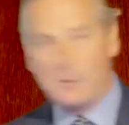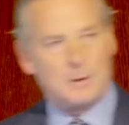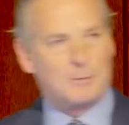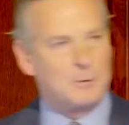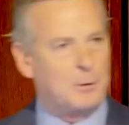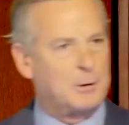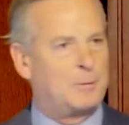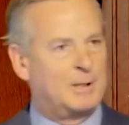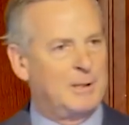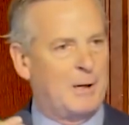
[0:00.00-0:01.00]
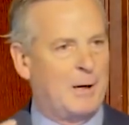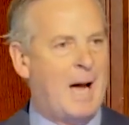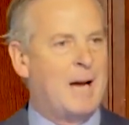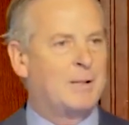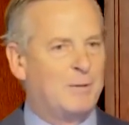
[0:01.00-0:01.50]
We always have stories, but these are our
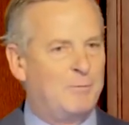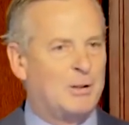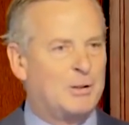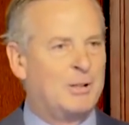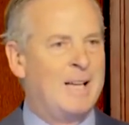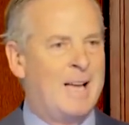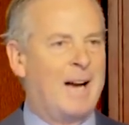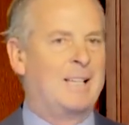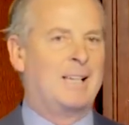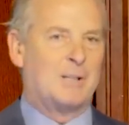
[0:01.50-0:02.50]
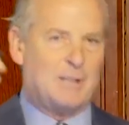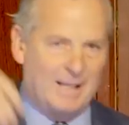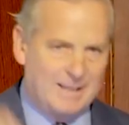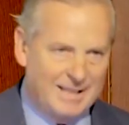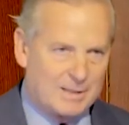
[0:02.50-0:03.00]
highest conviction ideas
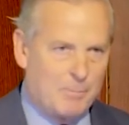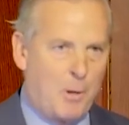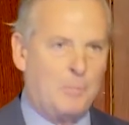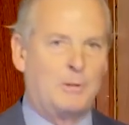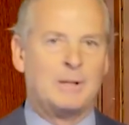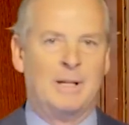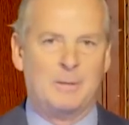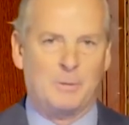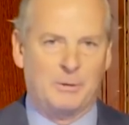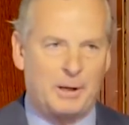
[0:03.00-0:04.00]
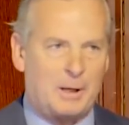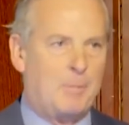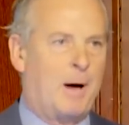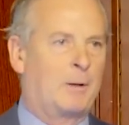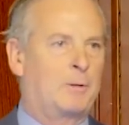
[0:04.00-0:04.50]
at this moment. We'll tell you
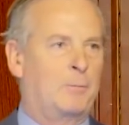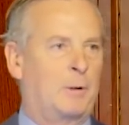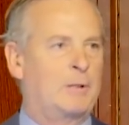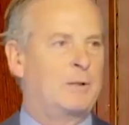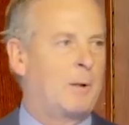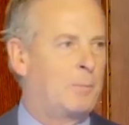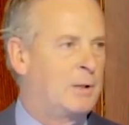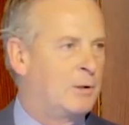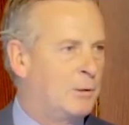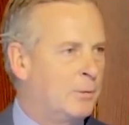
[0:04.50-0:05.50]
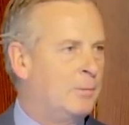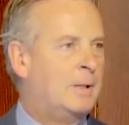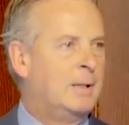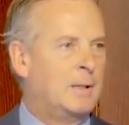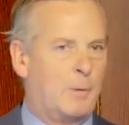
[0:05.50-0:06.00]
about what these companies
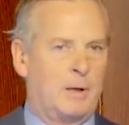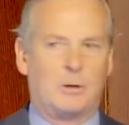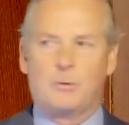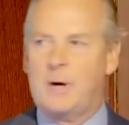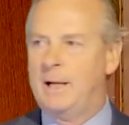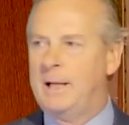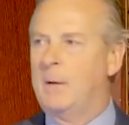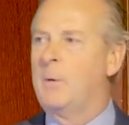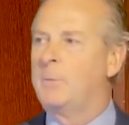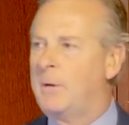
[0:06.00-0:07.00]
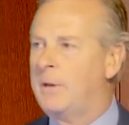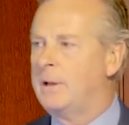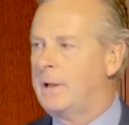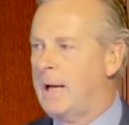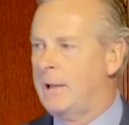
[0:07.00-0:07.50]
do, where they're trading, and what we
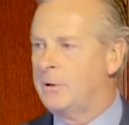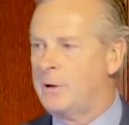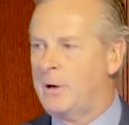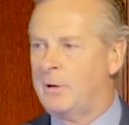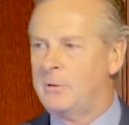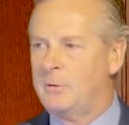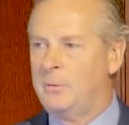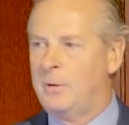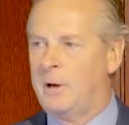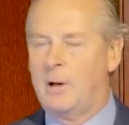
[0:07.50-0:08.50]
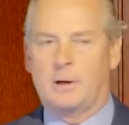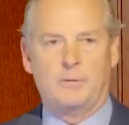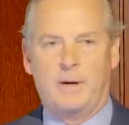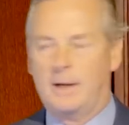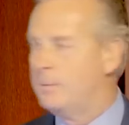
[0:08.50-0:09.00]
think the catalysts are to
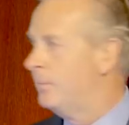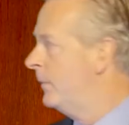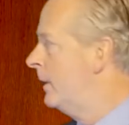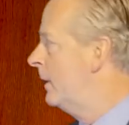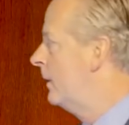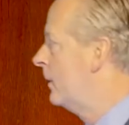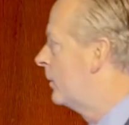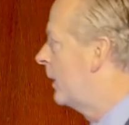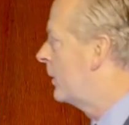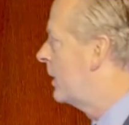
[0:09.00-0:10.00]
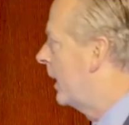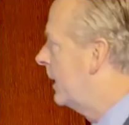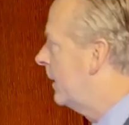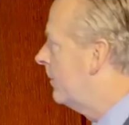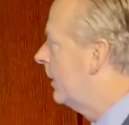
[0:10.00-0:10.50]
unlock the value. So that's the
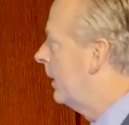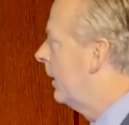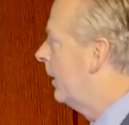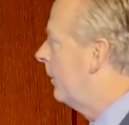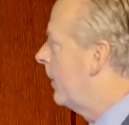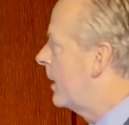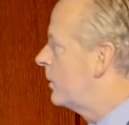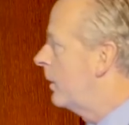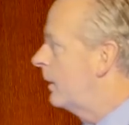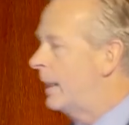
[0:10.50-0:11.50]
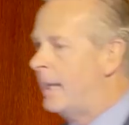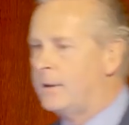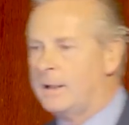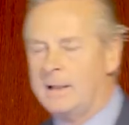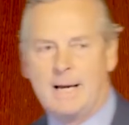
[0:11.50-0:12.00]
idea. I started
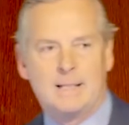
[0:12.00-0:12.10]
Atlantic in